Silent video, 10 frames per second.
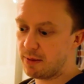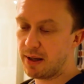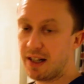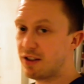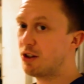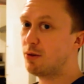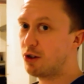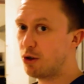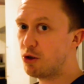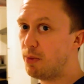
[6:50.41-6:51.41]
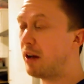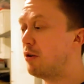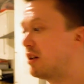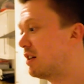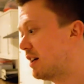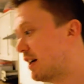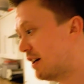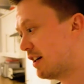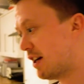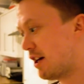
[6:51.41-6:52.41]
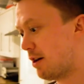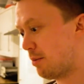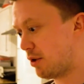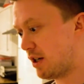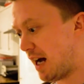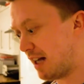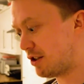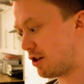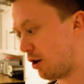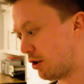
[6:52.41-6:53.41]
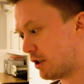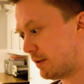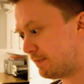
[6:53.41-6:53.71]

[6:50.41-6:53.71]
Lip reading: I mean, it doesn't go with touchpad or anything, but it has got